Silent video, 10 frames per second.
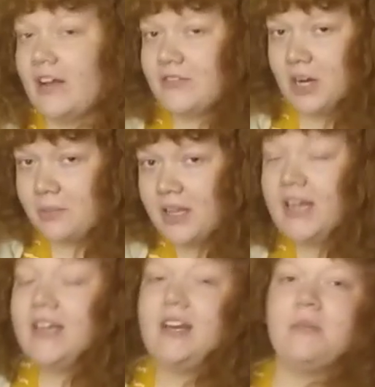after I
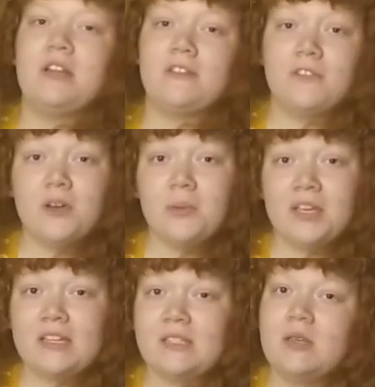plan it, I'm gonna film
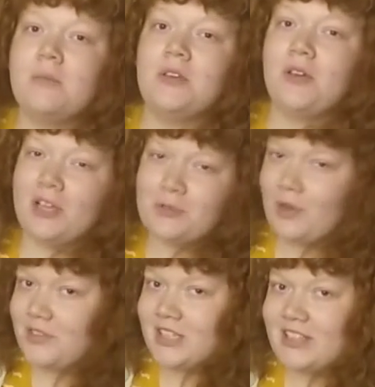it, but you guys will
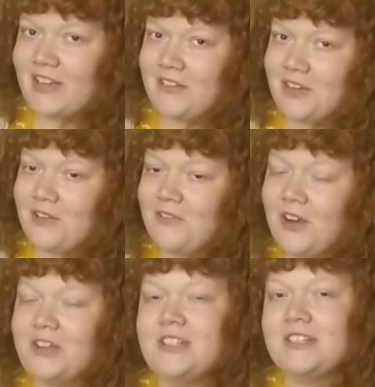have seen that video
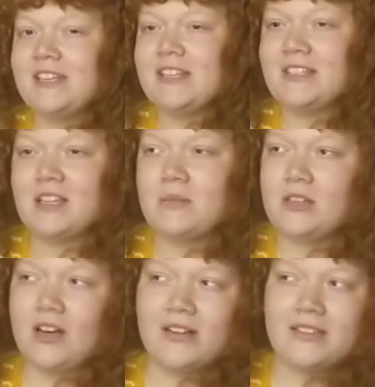first. It's gonna be
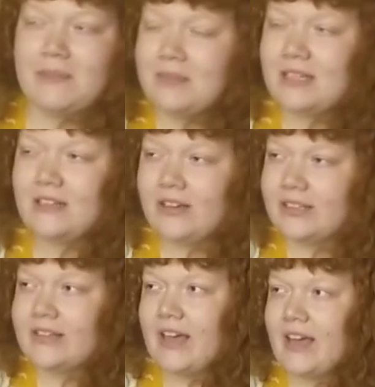called something along
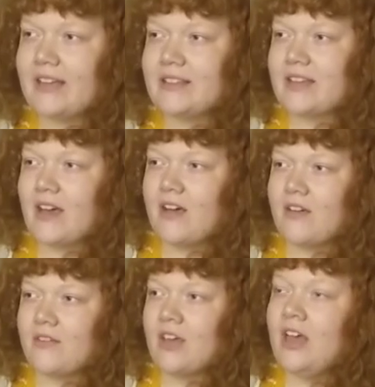the lines
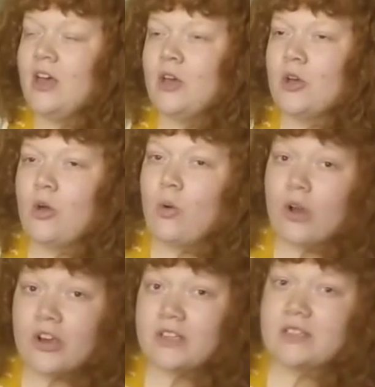of
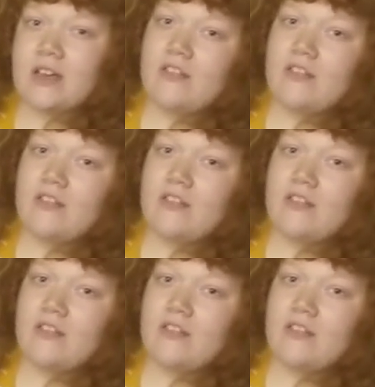quirks